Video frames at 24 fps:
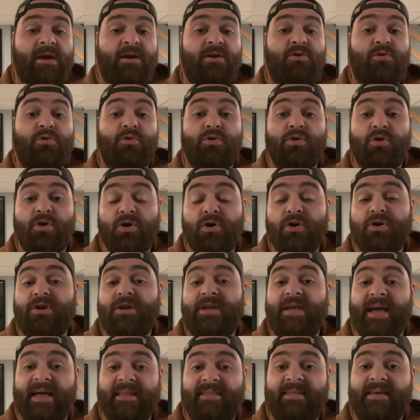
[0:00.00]
you
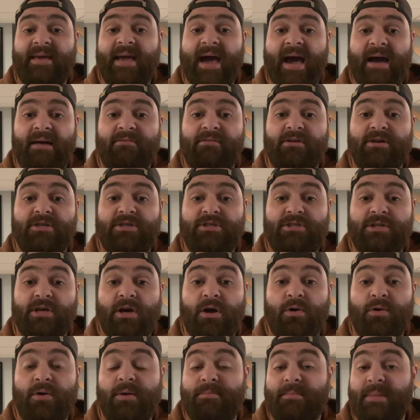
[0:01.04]
could get the Average
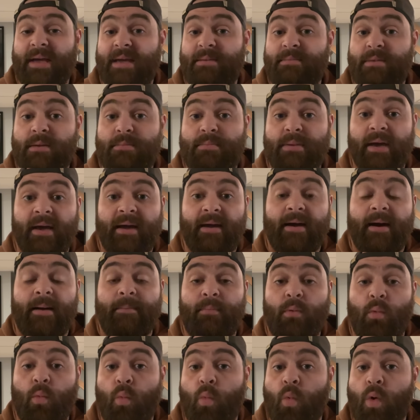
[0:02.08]
Joe to maybe pick
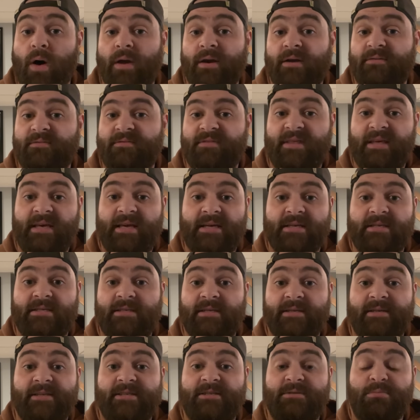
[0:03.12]
up one of these
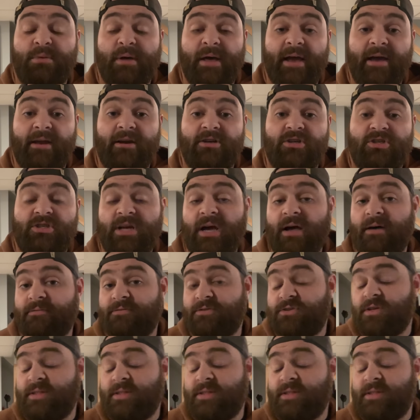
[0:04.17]
to display on a shelf.